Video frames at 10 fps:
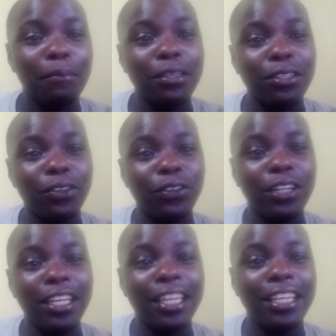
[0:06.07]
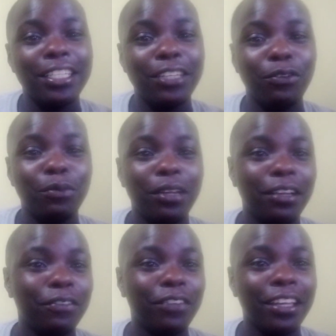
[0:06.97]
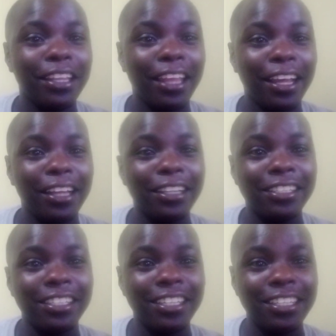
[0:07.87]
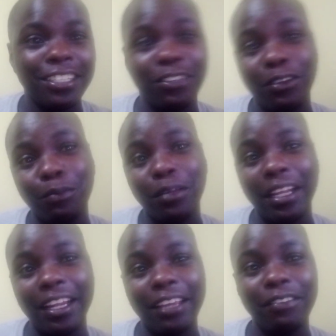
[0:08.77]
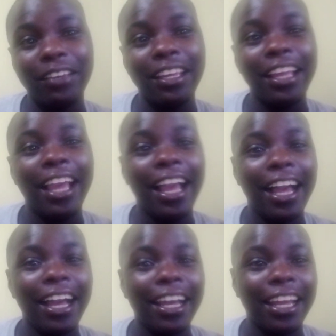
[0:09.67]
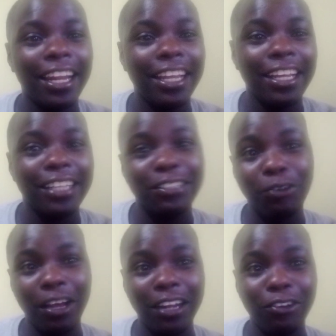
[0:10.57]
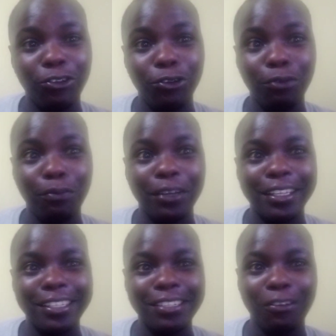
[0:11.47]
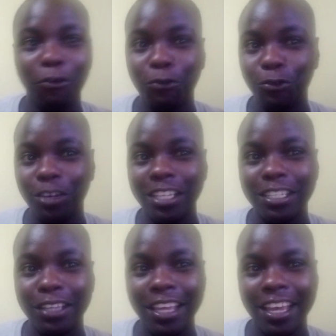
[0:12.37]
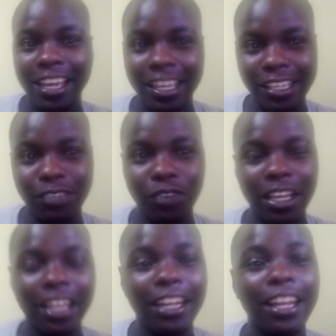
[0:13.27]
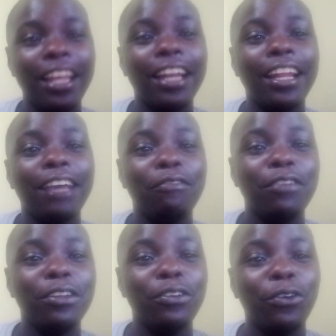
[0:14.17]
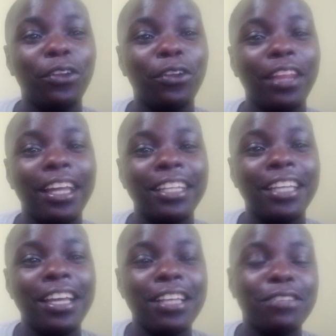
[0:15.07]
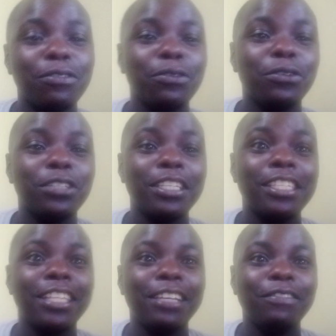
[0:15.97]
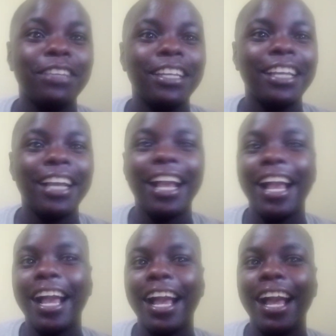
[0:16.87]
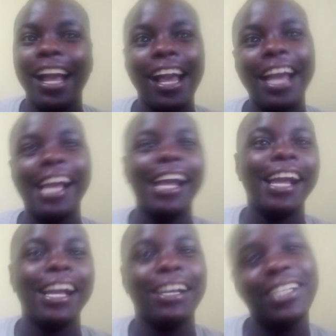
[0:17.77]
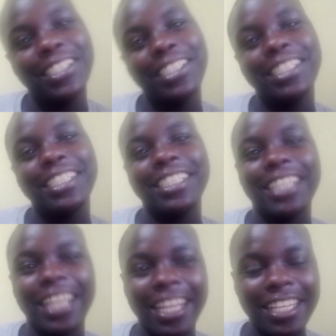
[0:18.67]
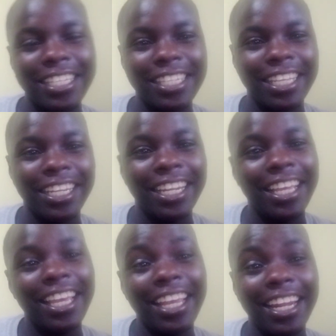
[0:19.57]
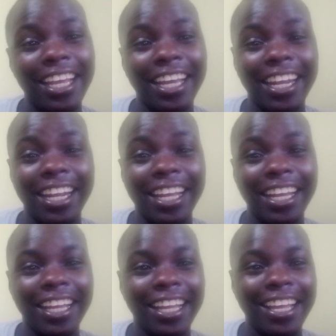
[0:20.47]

Miss Trudy, she will be leaving the country. She will be leaving Accra to unknown place, of which I guess we had done a video on that. So she's leaving her own cousin in Accra.